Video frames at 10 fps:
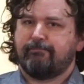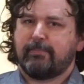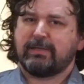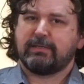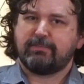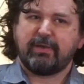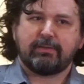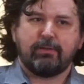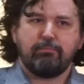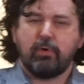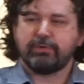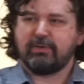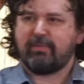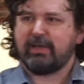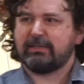I suspect that most
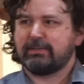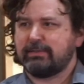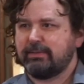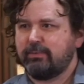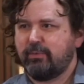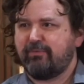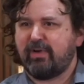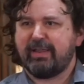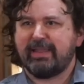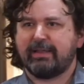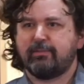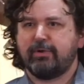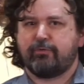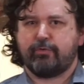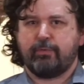of us would find that to
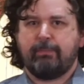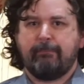be true.